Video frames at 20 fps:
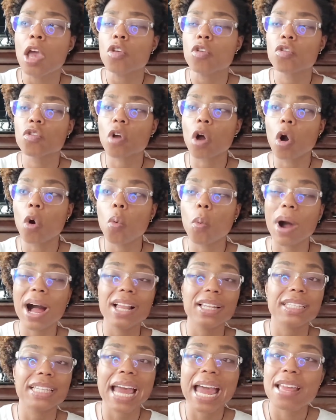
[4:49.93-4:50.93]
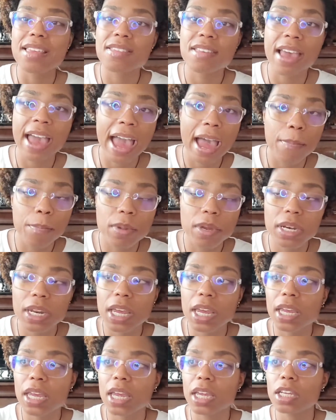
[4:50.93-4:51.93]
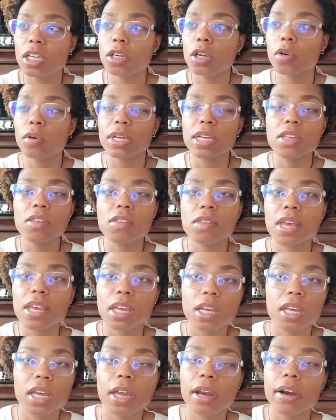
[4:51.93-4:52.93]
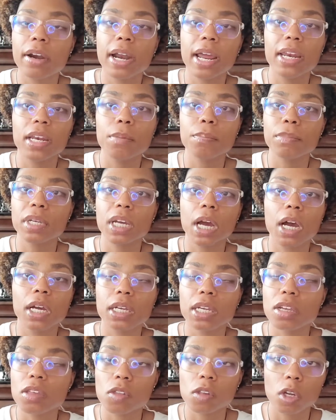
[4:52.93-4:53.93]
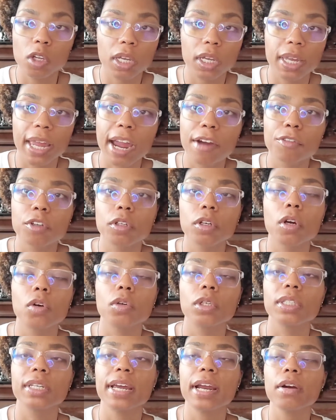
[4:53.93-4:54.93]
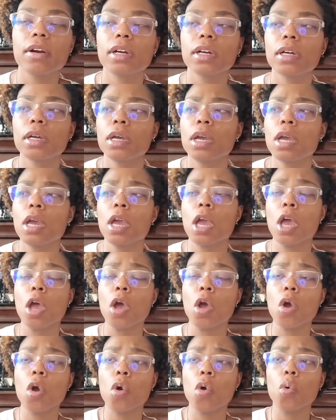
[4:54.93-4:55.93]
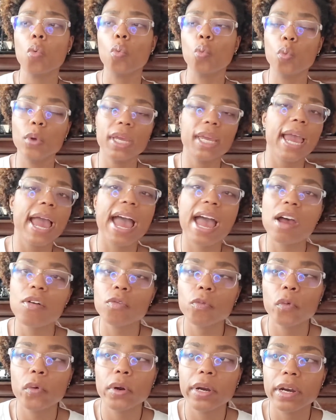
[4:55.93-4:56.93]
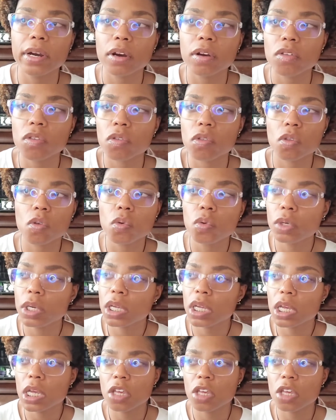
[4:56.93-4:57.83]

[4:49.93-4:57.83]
So while that's happening, and you know, he's taking care and Bianchi's looking after Gokudera, we have where Tsuna